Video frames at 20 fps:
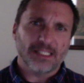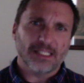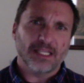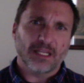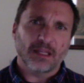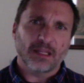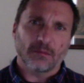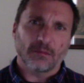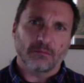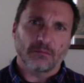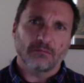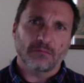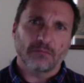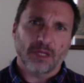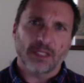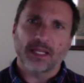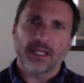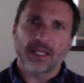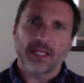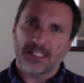them and
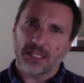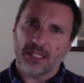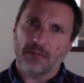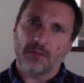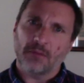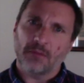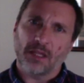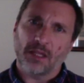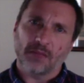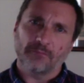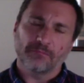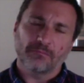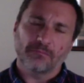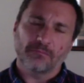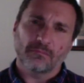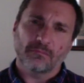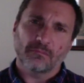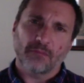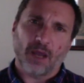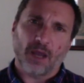they see me.
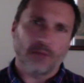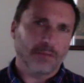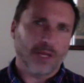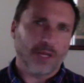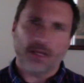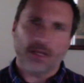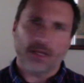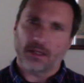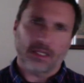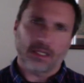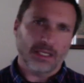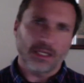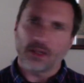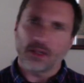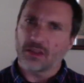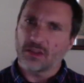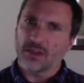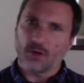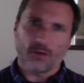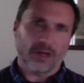I'm not any
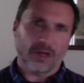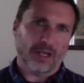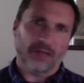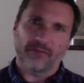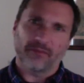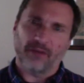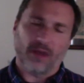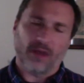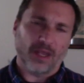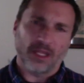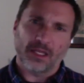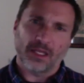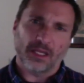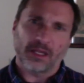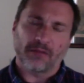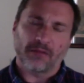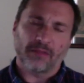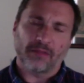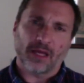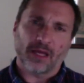authority in any
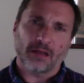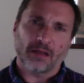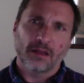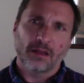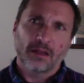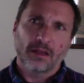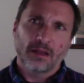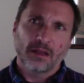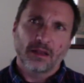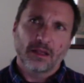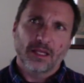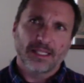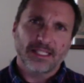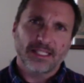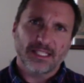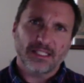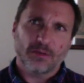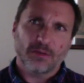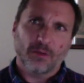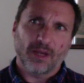of that. It's
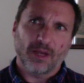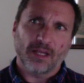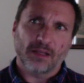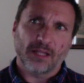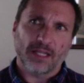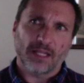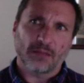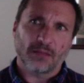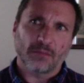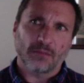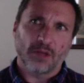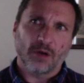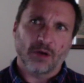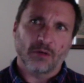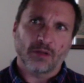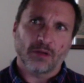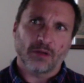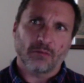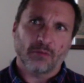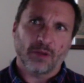just a way to let them know
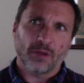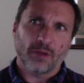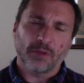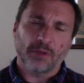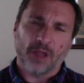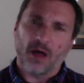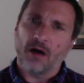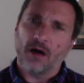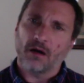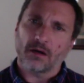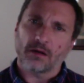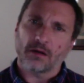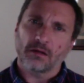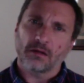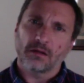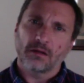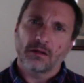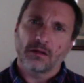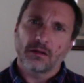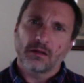that we belong.
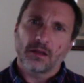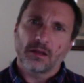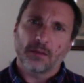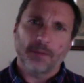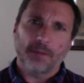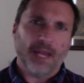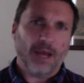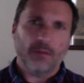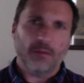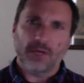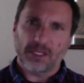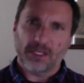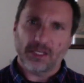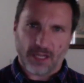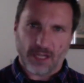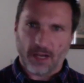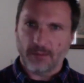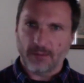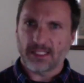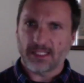I mean, how many
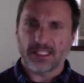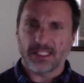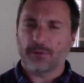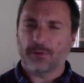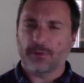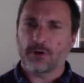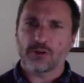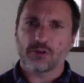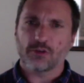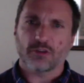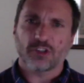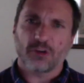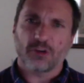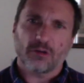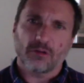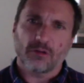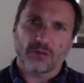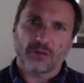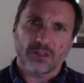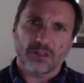times in spiritual
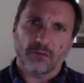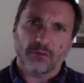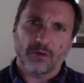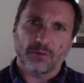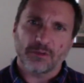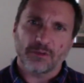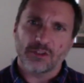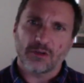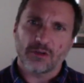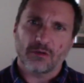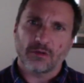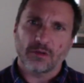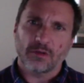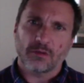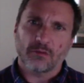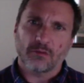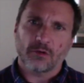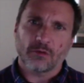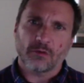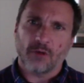circles have we been told that
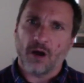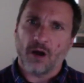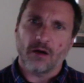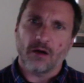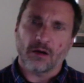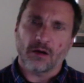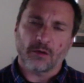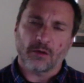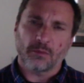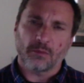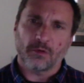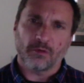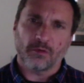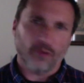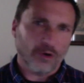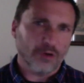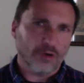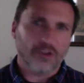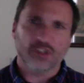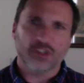we're wrong or
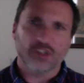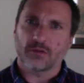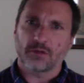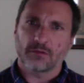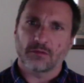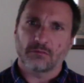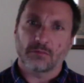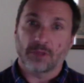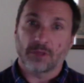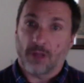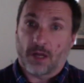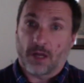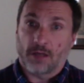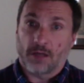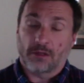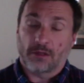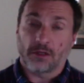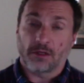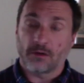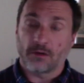perverse or
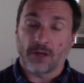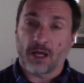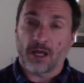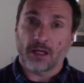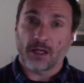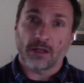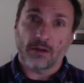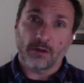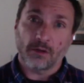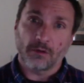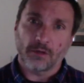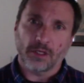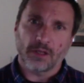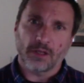not included?